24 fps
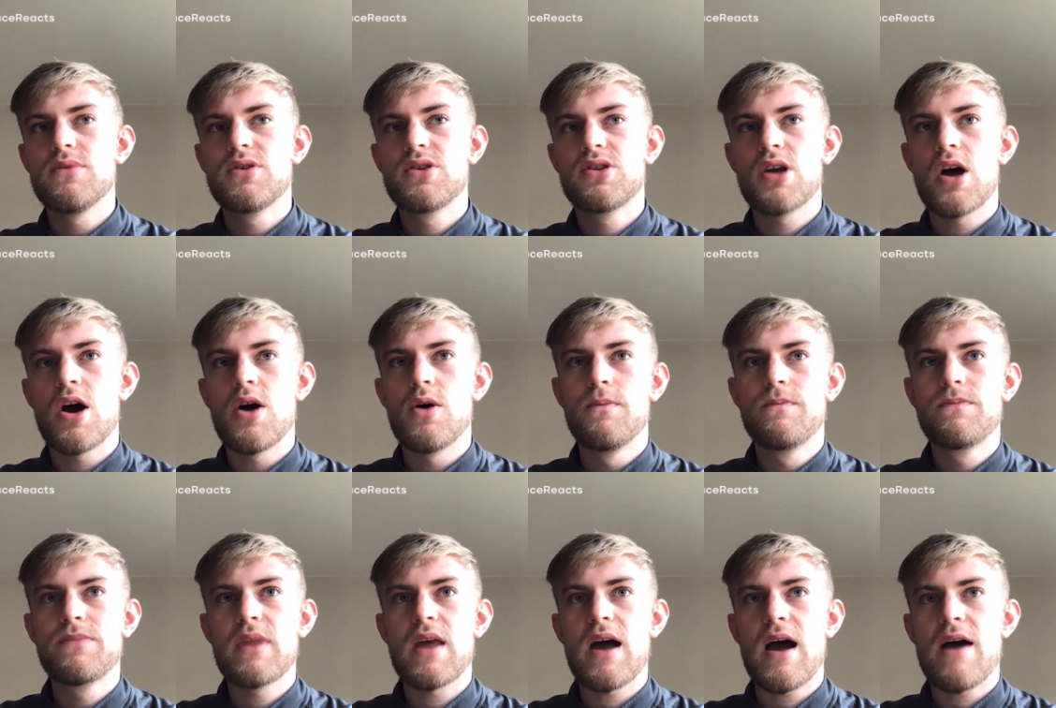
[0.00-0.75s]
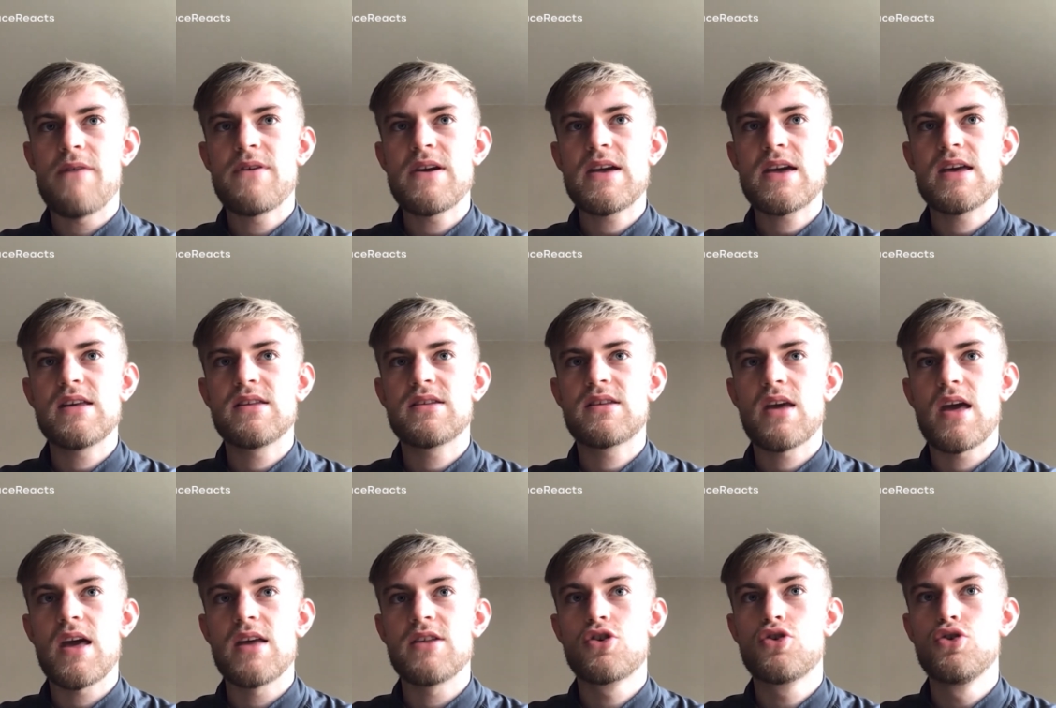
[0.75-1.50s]
So I think it's
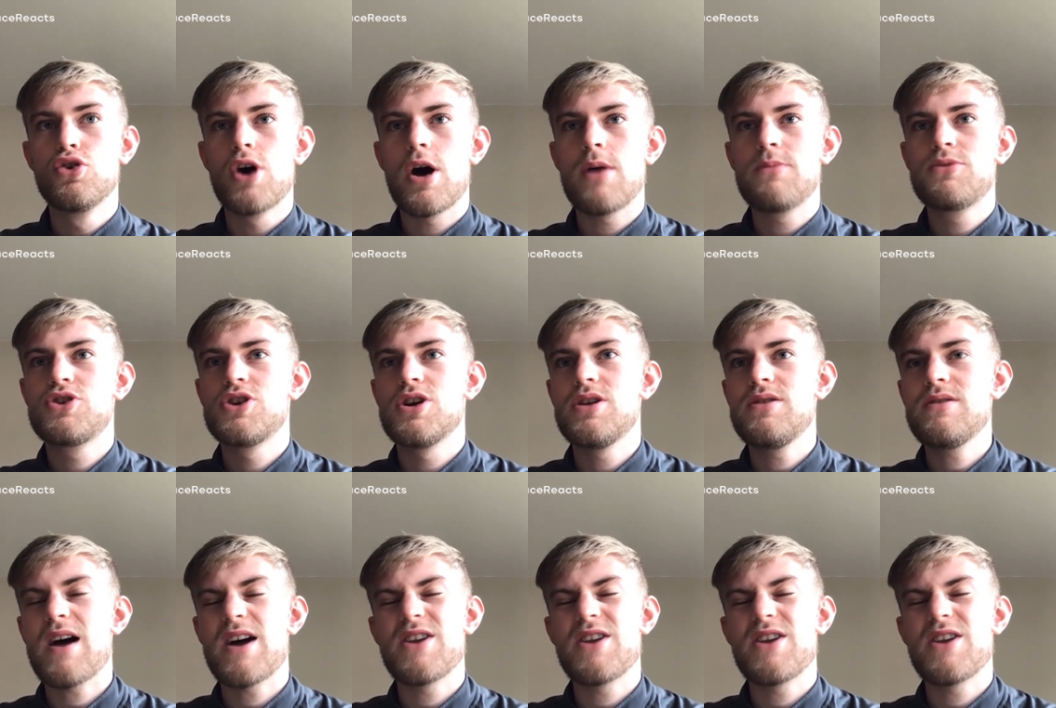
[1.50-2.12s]
a good option.